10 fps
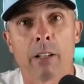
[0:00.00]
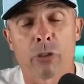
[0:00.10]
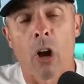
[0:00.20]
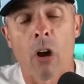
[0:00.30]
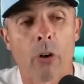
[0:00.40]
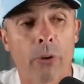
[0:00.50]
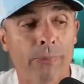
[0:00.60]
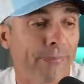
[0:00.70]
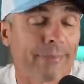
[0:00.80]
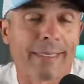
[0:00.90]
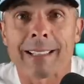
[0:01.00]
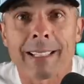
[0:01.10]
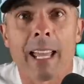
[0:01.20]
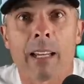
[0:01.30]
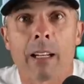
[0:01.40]
So
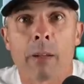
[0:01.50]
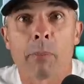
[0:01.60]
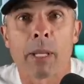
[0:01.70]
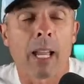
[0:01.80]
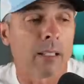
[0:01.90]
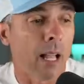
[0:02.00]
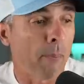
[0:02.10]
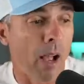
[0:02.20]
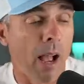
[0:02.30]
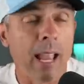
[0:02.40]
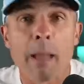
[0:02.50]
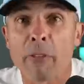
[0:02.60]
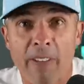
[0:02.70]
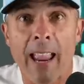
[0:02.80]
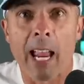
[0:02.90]
that's it. Because I am
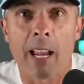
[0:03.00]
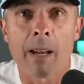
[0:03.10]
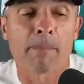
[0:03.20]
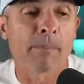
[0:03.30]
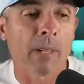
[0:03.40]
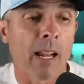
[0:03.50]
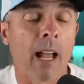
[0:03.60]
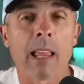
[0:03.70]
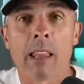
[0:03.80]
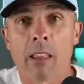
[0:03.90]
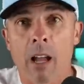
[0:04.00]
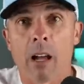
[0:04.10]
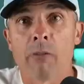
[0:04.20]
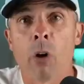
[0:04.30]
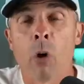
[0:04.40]
a fan, and I
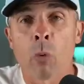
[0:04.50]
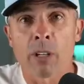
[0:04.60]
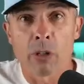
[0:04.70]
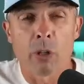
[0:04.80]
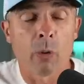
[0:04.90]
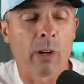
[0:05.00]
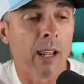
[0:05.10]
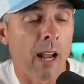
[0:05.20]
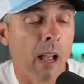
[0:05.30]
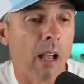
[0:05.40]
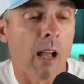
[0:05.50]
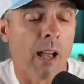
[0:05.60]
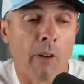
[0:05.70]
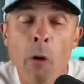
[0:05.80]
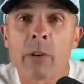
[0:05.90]
love what they're doing, and I
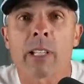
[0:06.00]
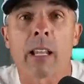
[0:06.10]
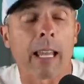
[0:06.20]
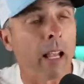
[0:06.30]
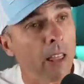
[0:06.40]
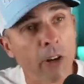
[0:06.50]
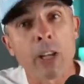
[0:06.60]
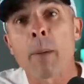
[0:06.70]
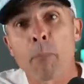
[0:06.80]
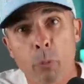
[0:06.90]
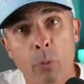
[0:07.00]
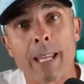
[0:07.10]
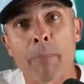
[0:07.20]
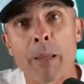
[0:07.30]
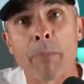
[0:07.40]
have always said, like, they're gonna
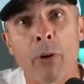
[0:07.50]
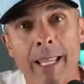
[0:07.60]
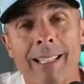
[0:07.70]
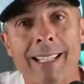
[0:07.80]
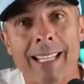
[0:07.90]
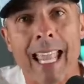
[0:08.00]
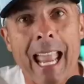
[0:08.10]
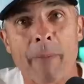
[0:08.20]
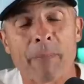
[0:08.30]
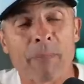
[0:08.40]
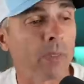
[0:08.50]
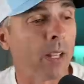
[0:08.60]
bring people into the game.